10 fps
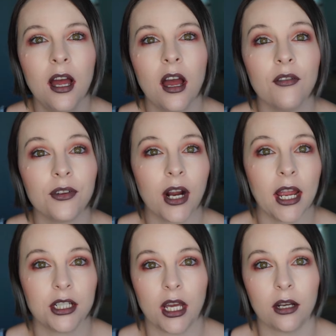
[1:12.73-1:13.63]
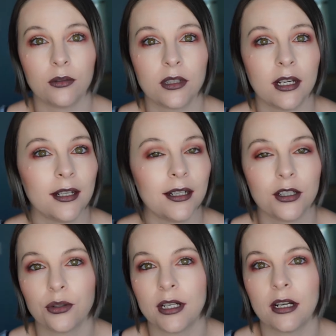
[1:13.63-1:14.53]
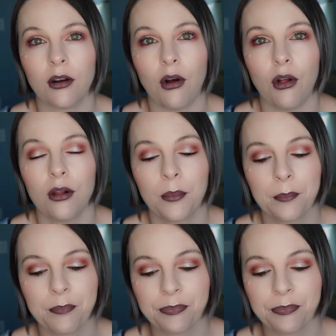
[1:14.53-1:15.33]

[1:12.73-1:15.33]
of their eyeshadows. I didn't enjoy it at all.